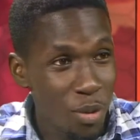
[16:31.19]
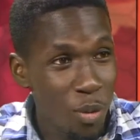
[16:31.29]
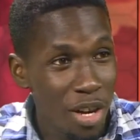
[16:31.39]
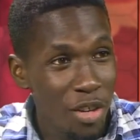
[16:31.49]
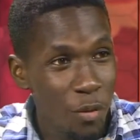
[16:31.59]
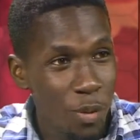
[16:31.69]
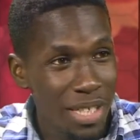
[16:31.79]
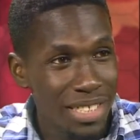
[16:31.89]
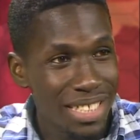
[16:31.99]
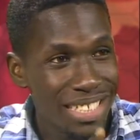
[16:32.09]
one of
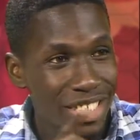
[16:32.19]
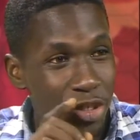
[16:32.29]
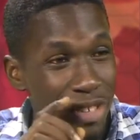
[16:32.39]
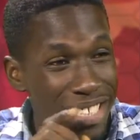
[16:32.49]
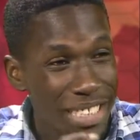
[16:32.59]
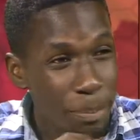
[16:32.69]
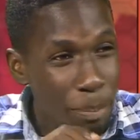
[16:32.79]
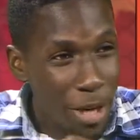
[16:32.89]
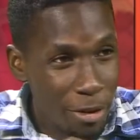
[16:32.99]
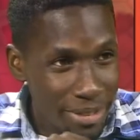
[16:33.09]
which is
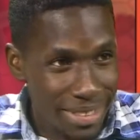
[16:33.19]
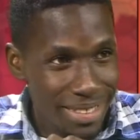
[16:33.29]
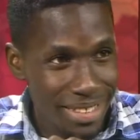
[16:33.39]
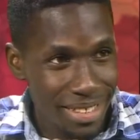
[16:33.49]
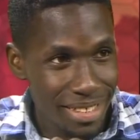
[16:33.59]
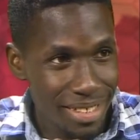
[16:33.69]
transparency.